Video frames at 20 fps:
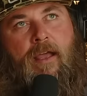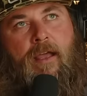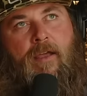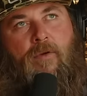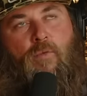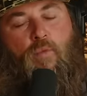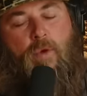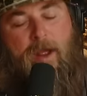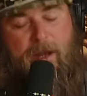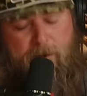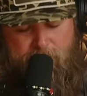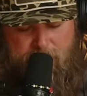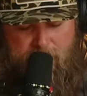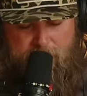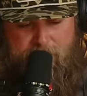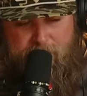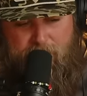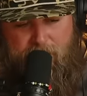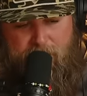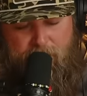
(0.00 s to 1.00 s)
Wind
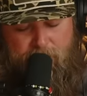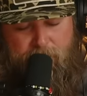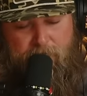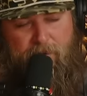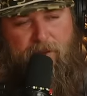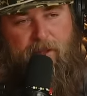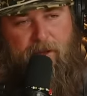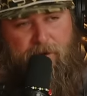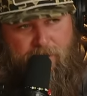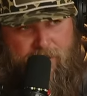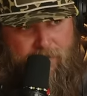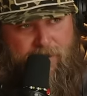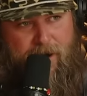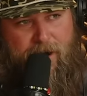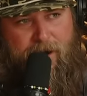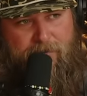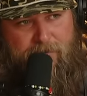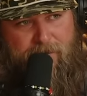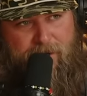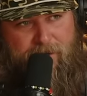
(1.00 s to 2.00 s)
picks up literally
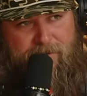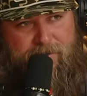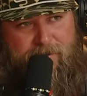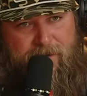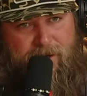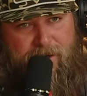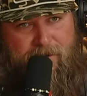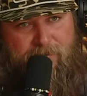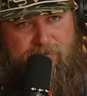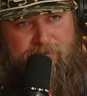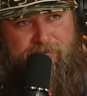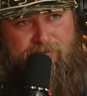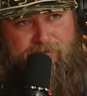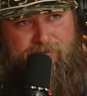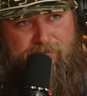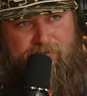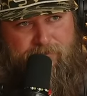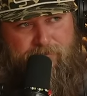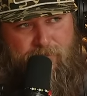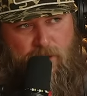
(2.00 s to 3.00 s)
right after that stand.
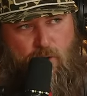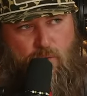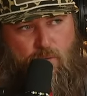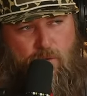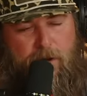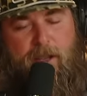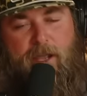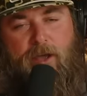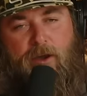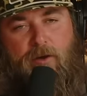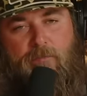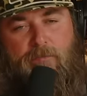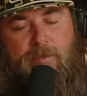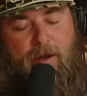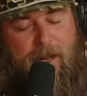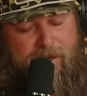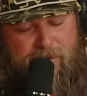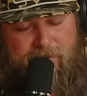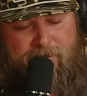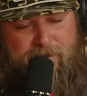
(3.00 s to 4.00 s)
We go
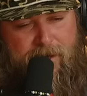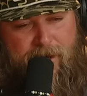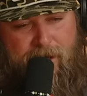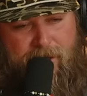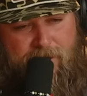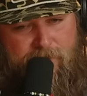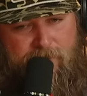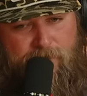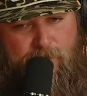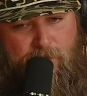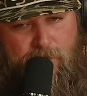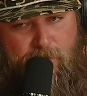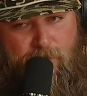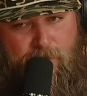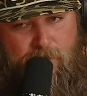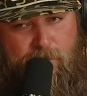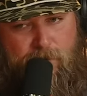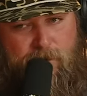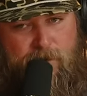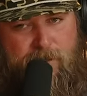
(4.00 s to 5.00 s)
blank stands
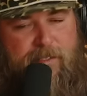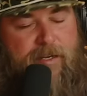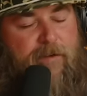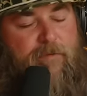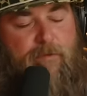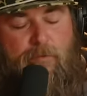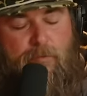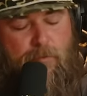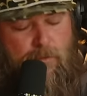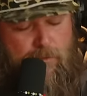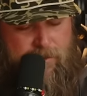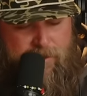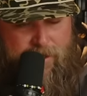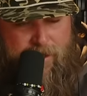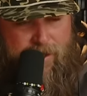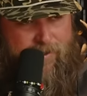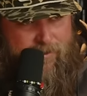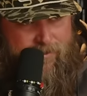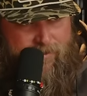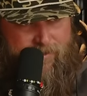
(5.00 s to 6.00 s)
for several more
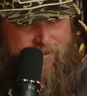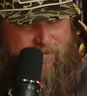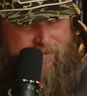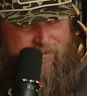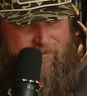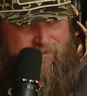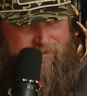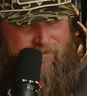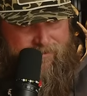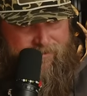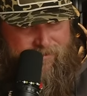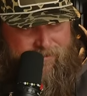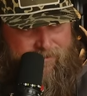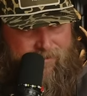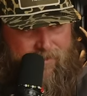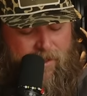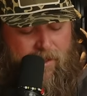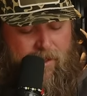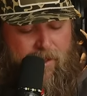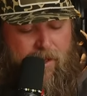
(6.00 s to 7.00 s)
stands.
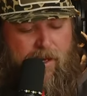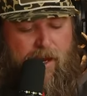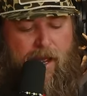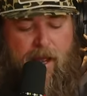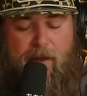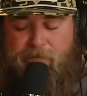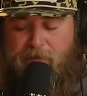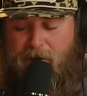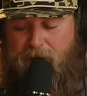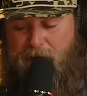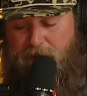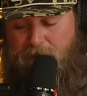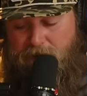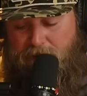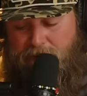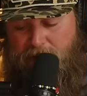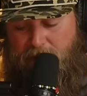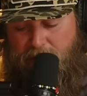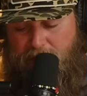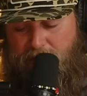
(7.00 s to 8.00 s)
And I finally
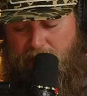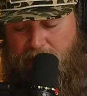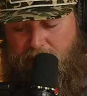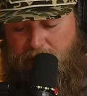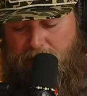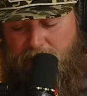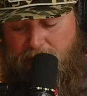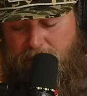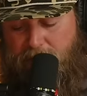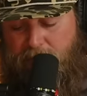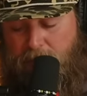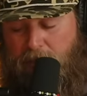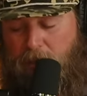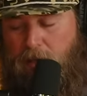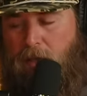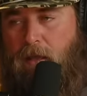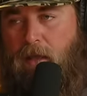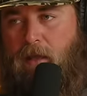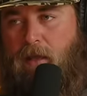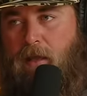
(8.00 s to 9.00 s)
just tell Dane,
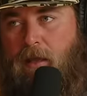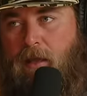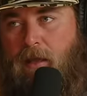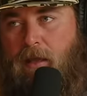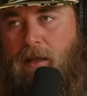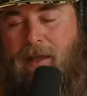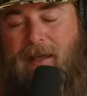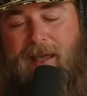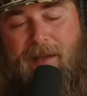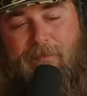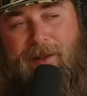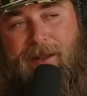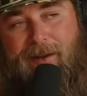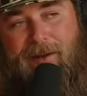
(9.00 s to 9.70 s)
I'm like,